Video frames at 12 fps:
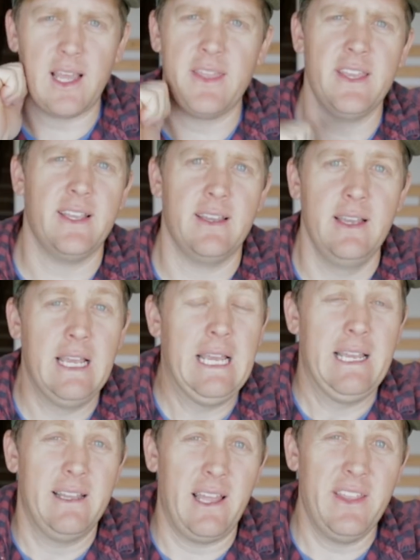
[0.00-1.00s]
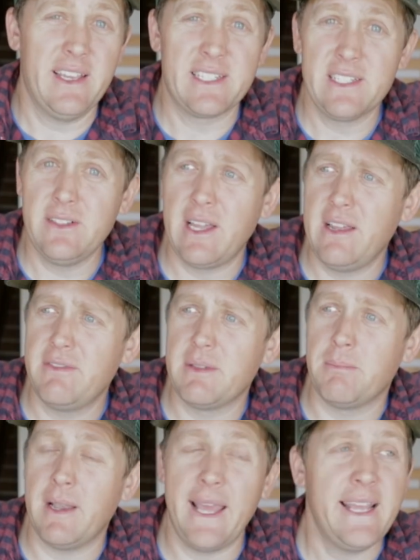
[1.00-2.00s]
I think I still have the
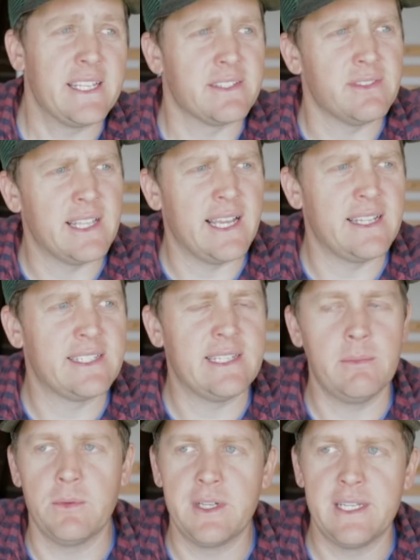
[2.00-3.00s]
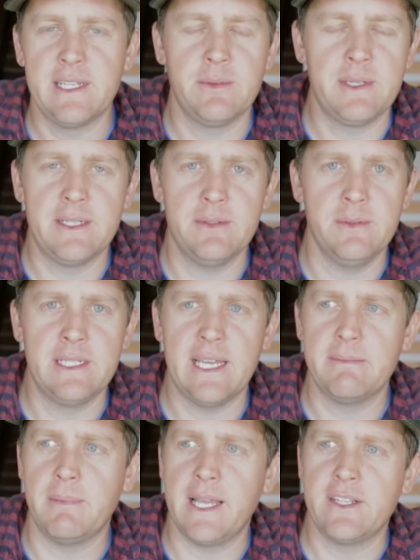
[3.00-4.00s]
plans for the house somewhere here. We
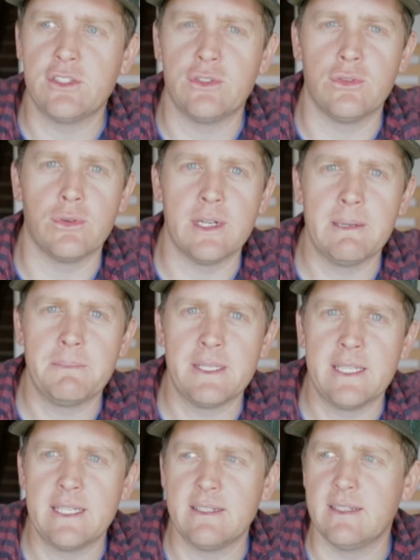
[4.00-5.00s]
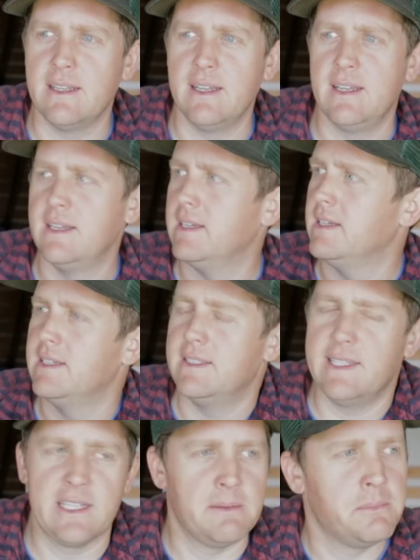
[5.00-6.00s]
had plans drawn up and then
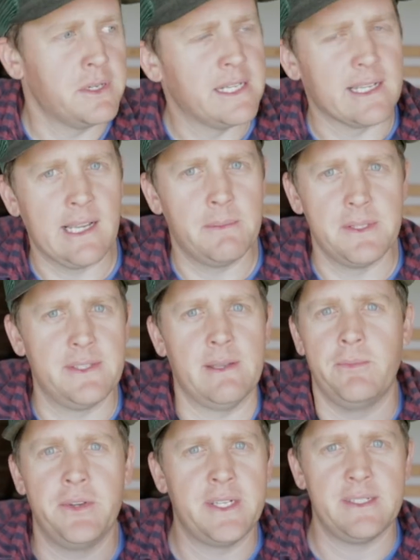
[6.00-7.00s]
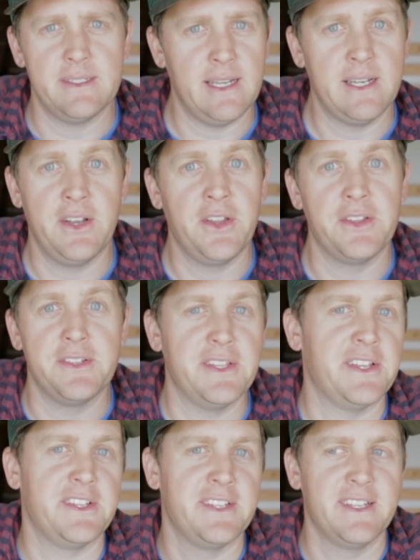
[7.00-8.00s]
they got put in a cupboard somewhere. I don't know.
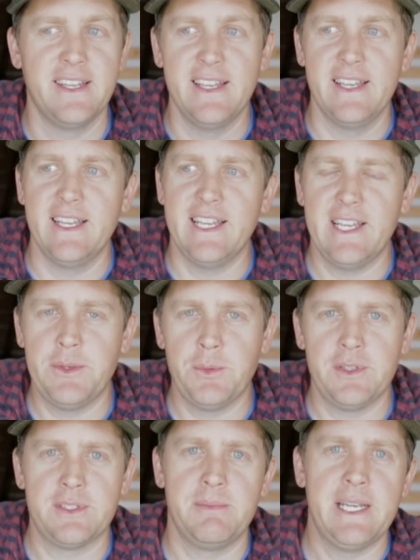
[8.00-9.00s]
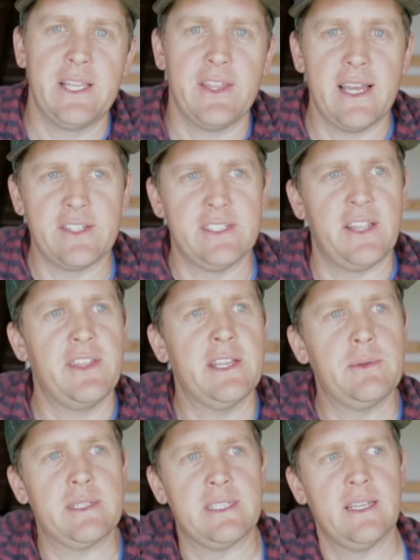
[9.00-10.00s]
It was many thousands. I think
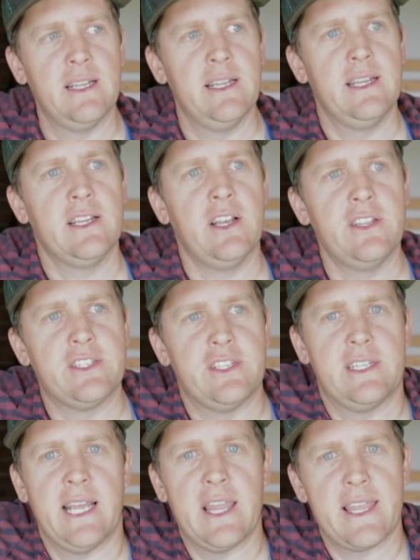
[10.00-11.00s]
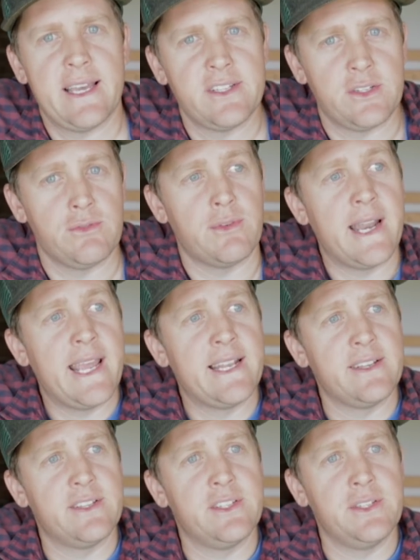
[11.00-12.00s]
it was close to 10,000
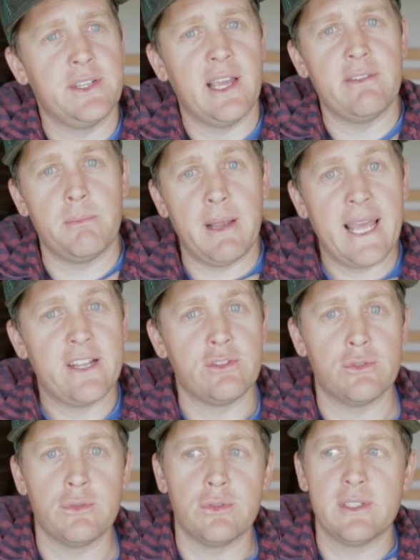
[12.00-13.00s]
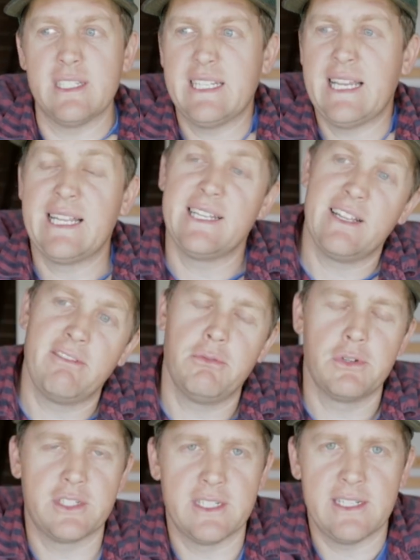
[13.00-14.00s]
Rand to have a plan drawn, and
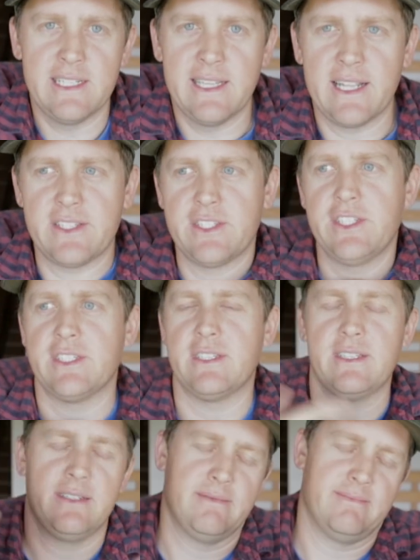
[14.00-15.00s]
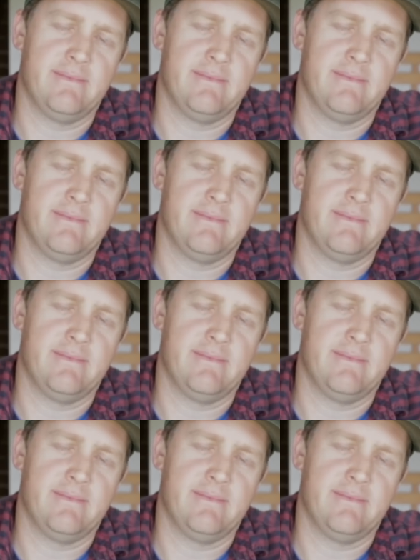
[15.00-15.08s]
unfortunately that's just